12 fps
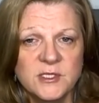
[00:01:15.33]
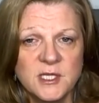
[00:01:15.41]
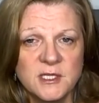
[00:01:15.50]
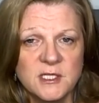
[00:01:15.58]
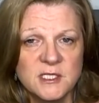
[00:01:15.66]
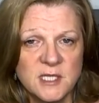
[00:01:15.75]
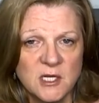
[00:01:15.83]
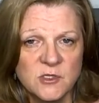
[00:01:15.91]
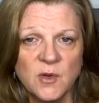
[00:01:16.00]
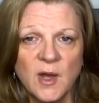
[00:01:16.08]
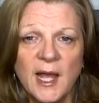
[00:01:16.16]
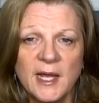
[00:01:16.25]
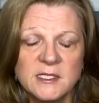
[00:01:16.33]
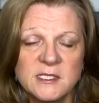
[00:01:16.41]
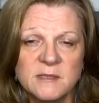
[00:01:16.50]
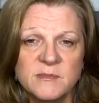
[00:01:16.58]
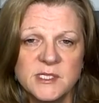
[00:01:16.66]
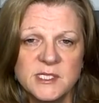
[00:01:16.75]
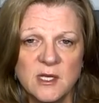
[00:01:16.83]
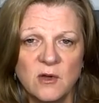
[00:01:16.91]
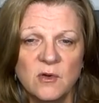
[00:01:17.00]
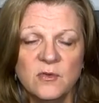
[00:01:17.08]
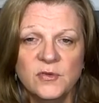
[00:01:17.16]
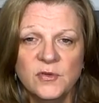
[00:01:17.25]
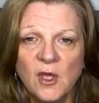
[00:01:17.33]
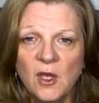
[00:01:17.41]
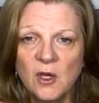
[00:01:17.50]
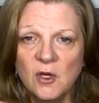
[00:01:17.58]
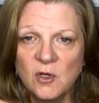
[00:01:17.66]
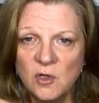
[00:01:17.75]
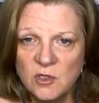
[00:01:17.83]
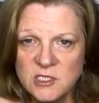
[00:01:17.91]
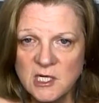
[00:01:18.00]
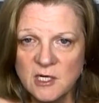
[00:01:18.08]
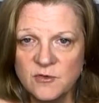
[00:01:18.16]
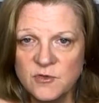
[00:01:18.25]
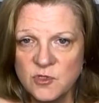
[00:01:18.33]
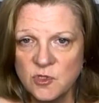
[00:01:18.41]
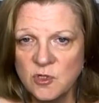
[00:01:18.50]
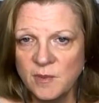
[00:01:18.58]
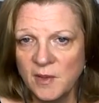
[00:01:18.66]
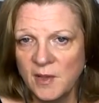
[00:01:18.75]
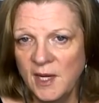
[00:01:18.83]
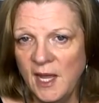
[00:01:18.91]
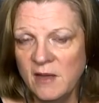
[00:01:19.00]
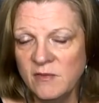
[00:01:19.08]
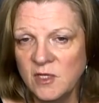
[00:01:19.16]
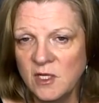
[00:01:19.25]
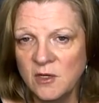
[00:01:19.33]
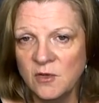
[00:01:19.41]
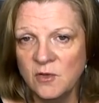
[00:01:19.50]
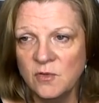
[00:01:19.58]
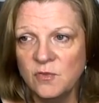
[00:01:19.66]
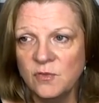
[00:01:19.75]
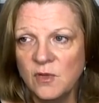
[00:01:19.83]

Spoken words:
so the sexual acts themselves cause a lot of trauma and have a lot of